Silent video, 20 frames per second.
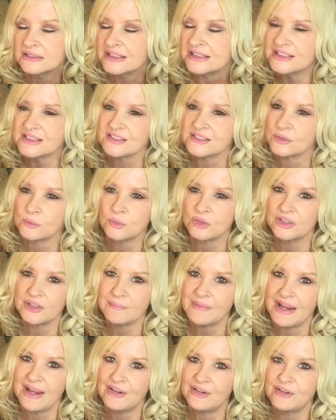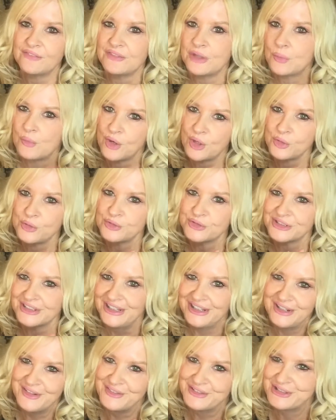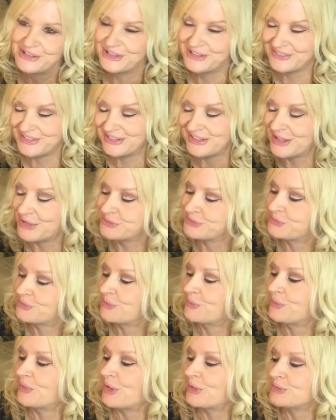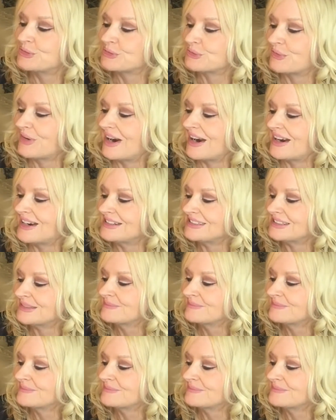it doesn't really matter if it rolls left or if it rolls right.